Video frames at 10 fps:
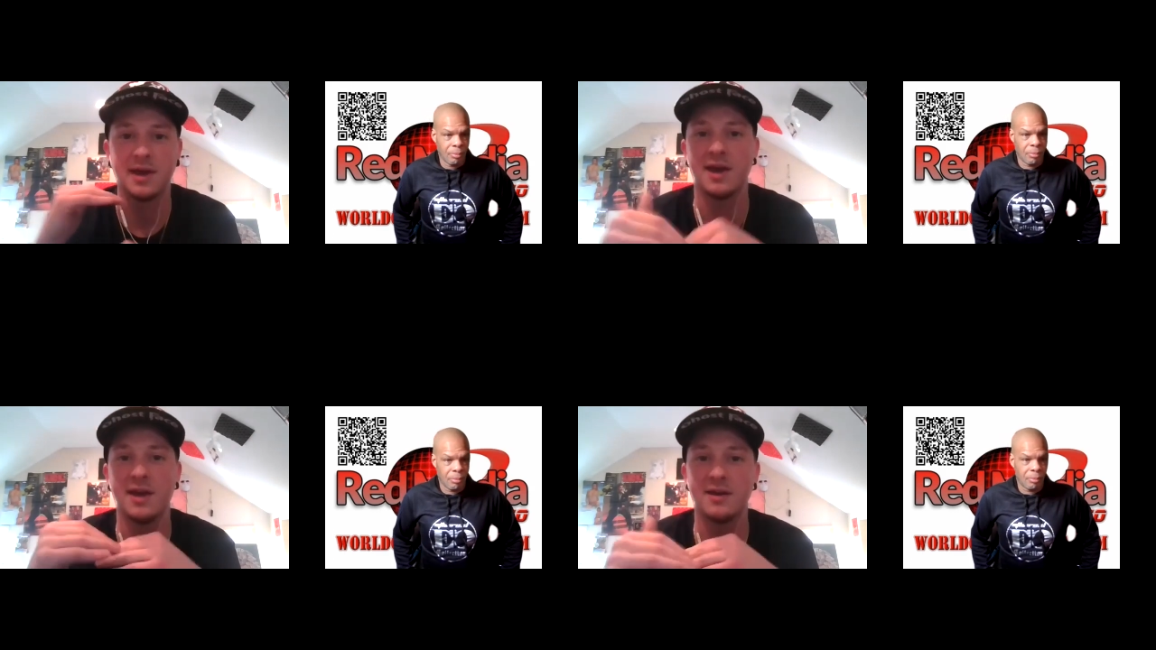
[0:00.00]

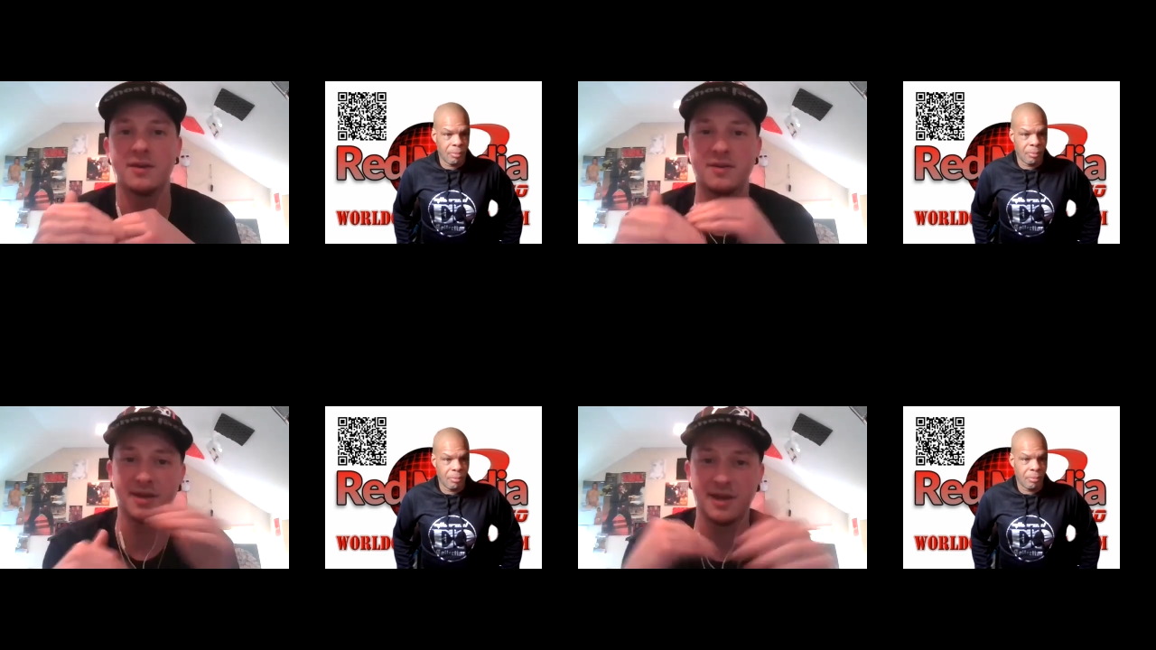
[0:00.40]
Speaker 1: in
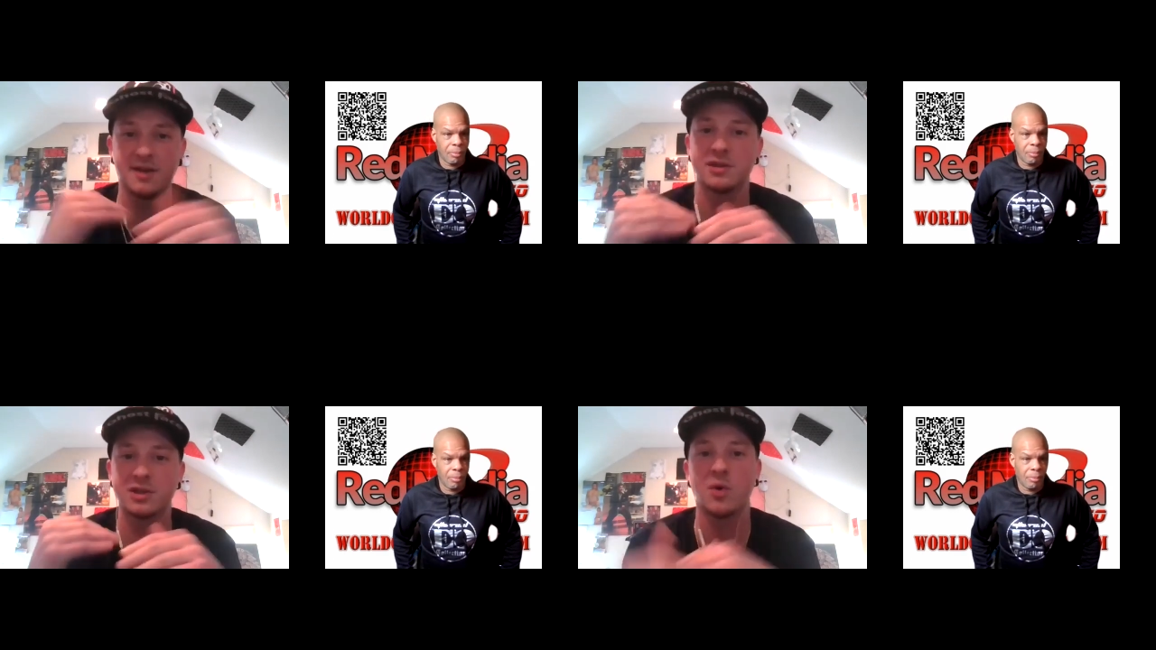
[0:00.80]
in
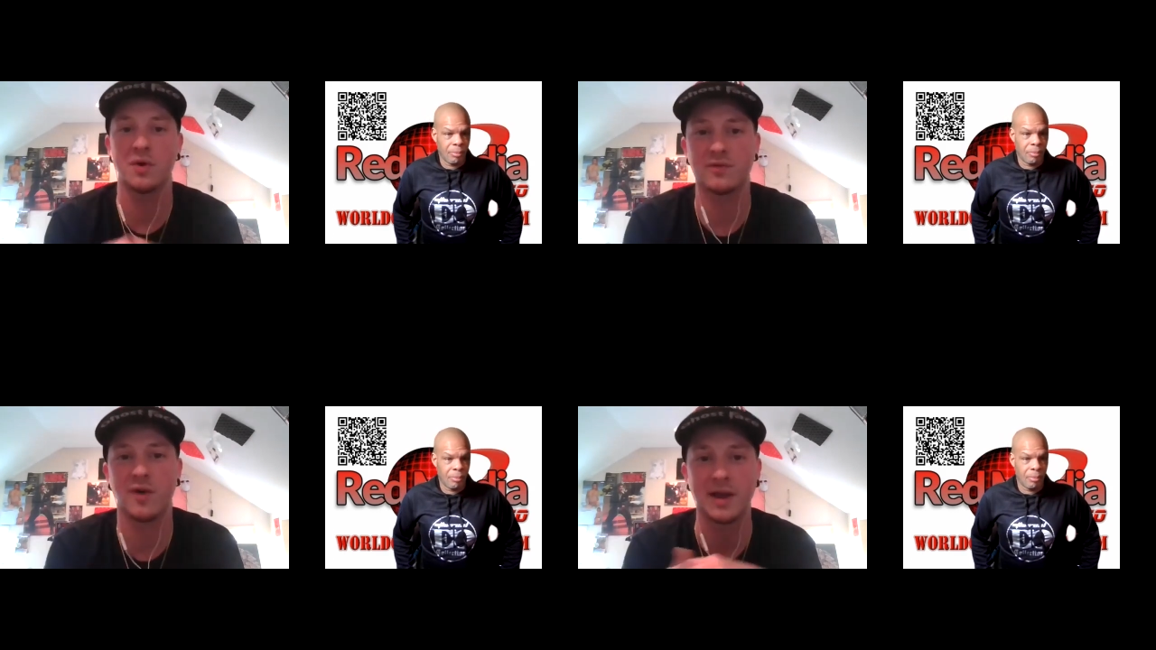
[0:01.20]
the zone
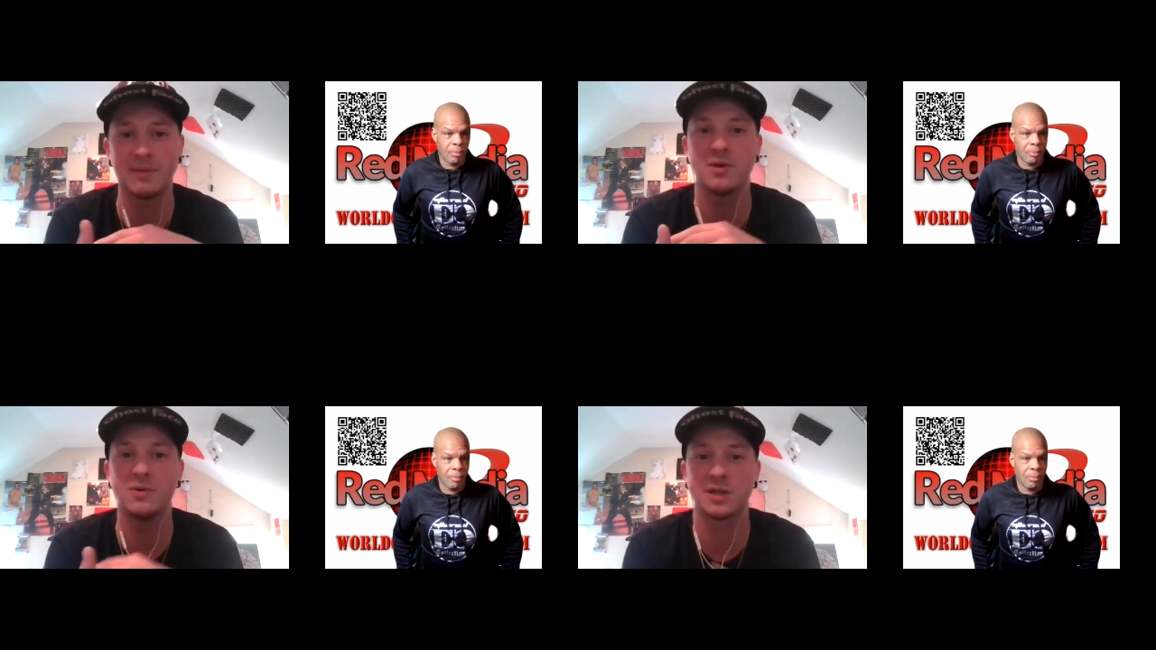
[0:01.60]
of
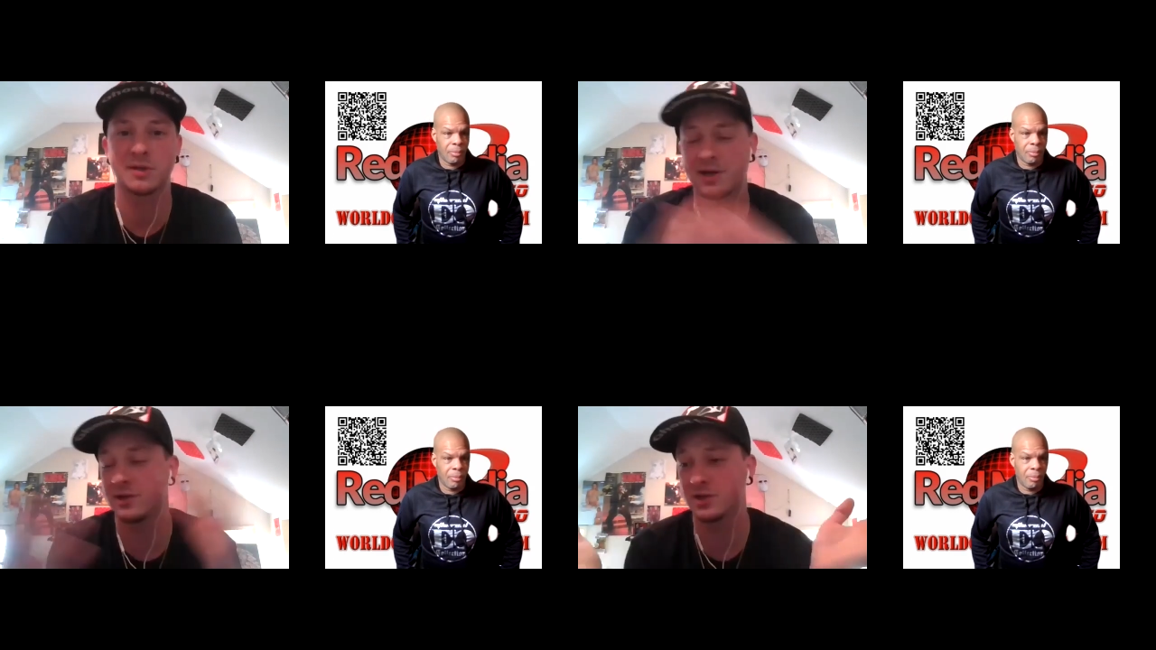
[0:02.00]
writing music
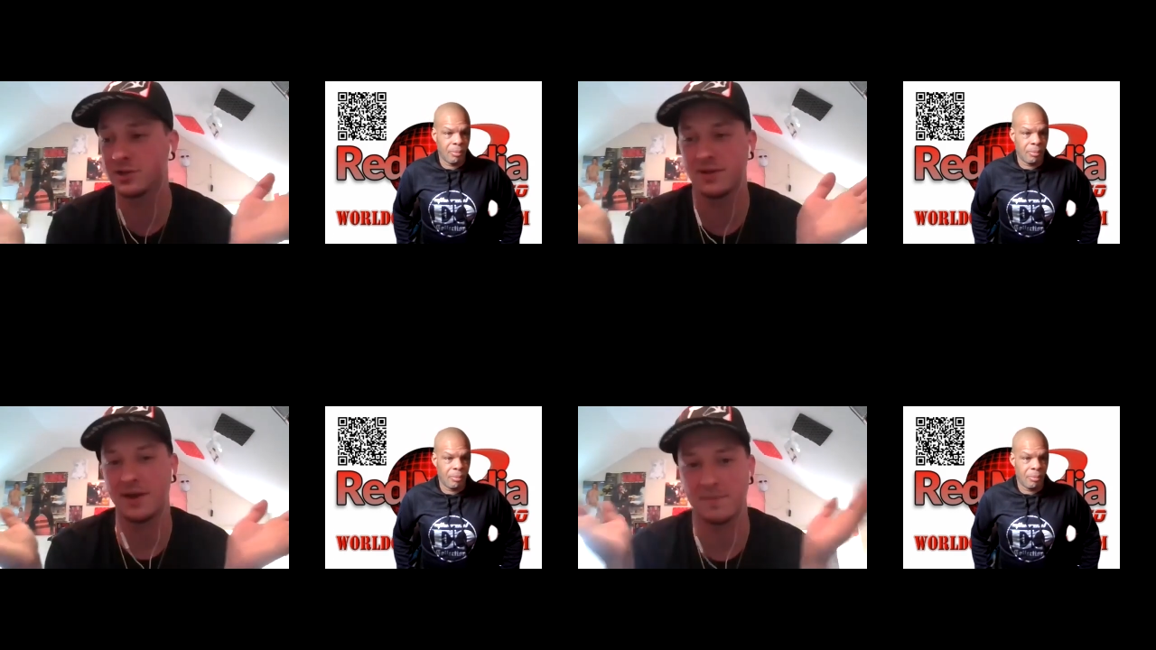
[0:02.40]
because
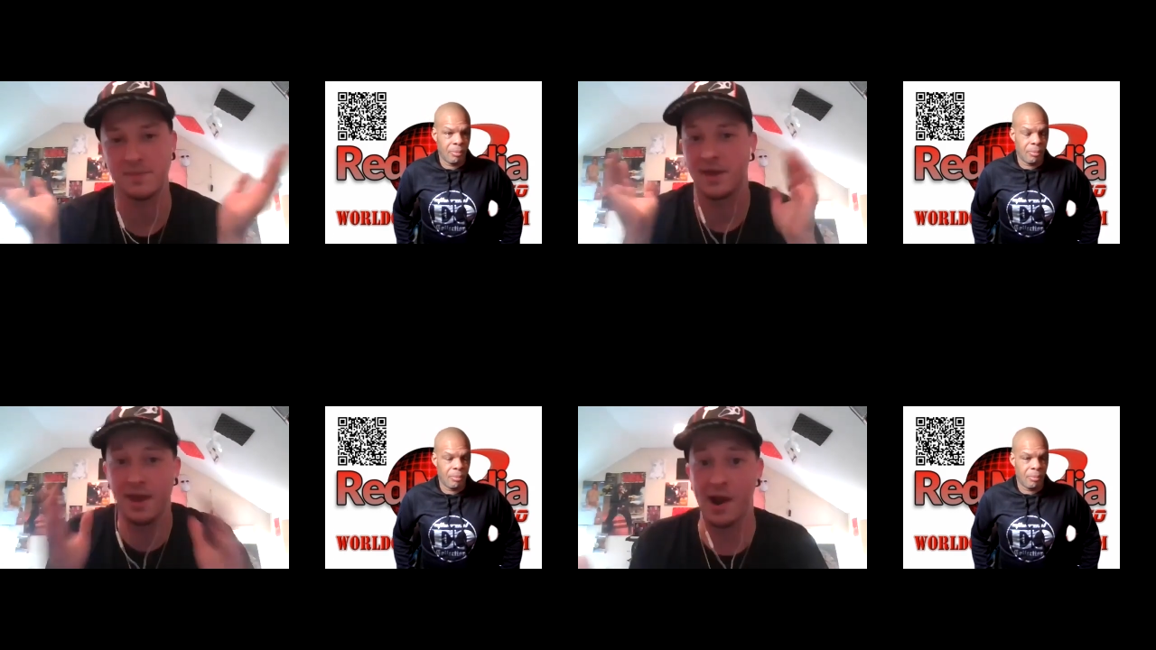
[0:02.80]

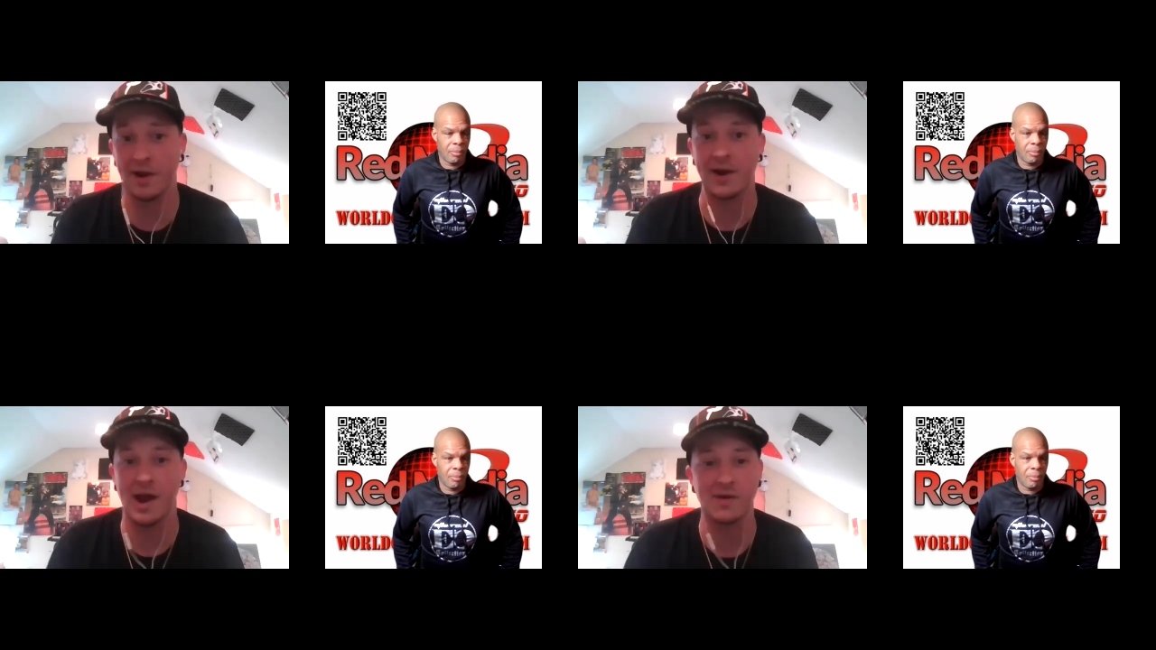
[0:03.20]

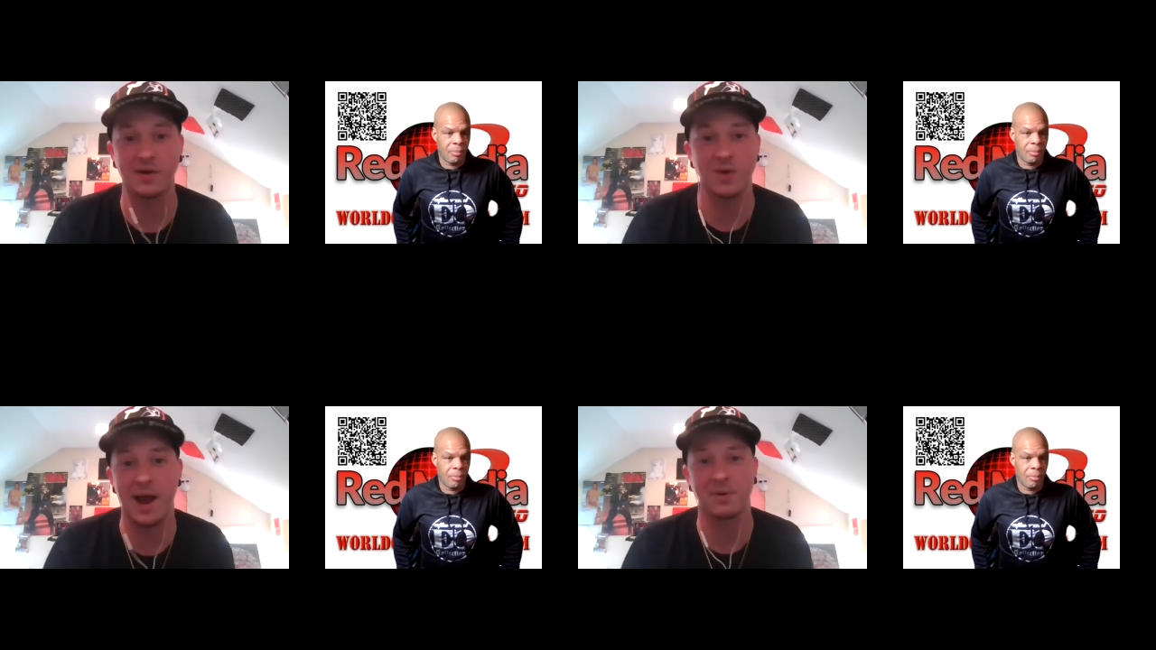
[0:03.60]
every every
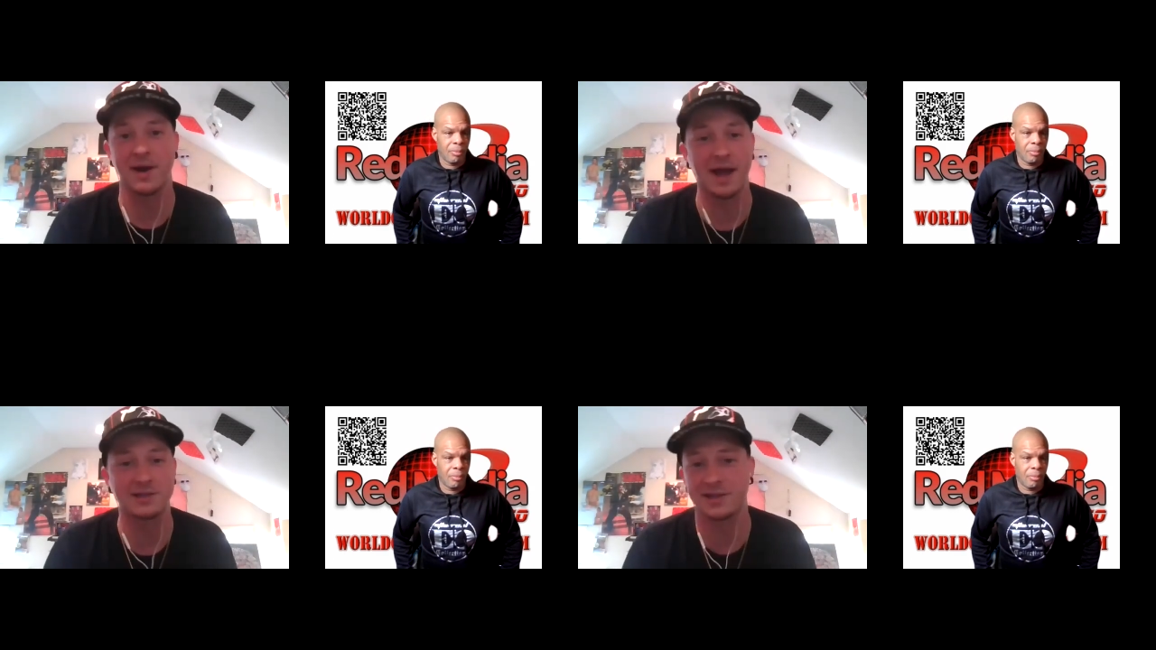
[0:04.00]
rapper has it.